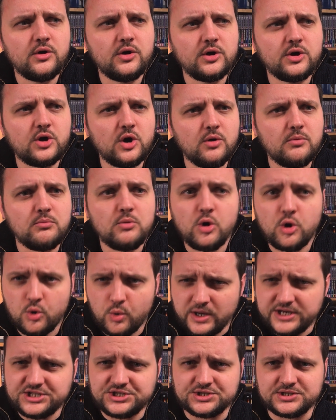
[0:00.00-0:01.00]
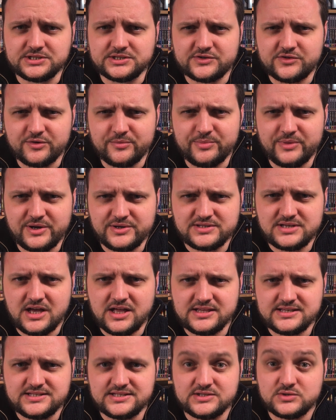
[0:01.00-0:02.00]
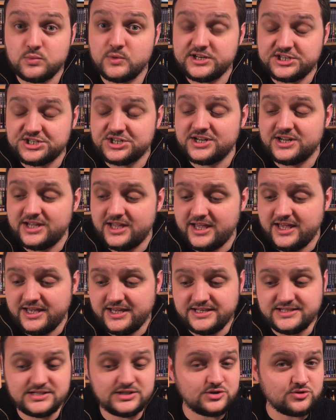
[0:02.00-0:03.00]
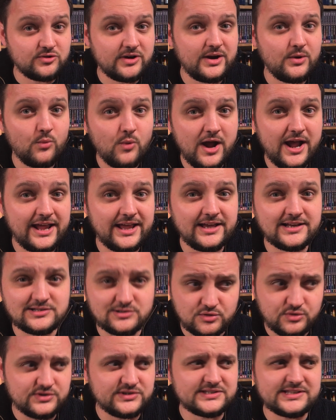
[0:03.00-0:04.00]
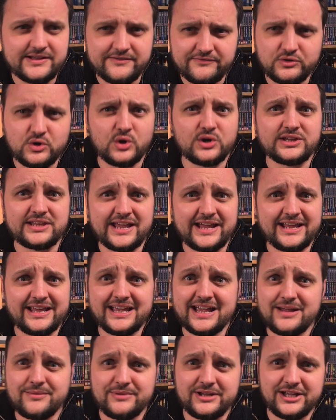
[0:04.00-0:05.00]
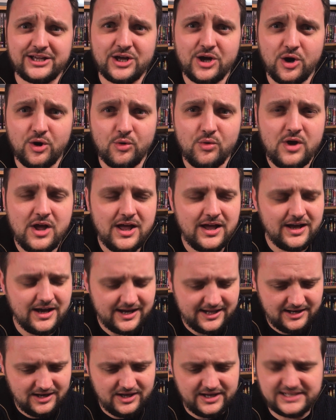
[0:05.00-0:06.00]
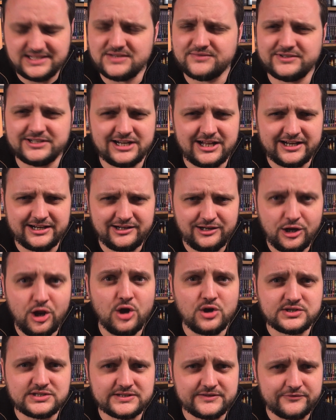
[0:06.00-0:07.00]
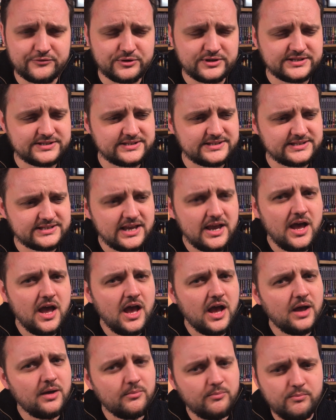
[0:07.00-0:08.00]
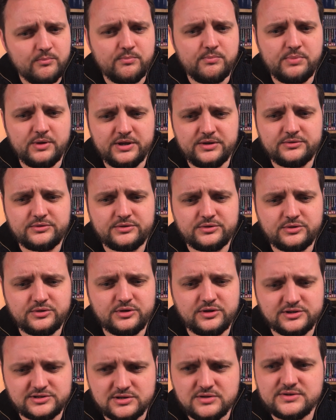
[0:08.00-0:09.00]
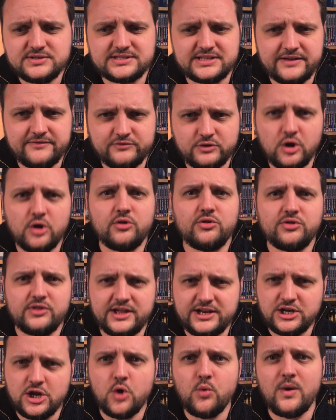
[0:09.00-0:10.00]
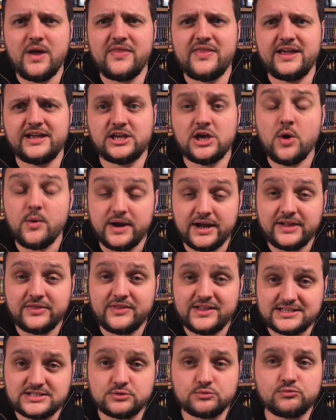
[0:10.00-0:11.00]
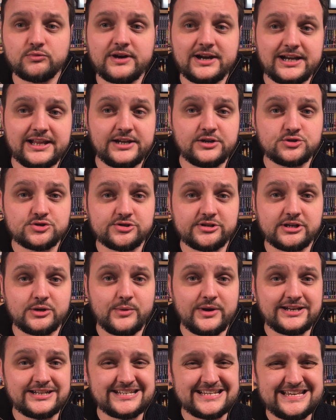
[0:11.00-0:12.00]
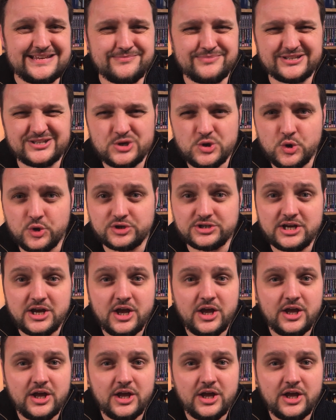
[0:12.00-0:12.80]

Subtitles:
got more questions from those answers, which is a great way, as long as they've got an end game in goal, unlike something like Lost, for instance. But as long as they know where they're going, that's a really interesting way to keep us hooked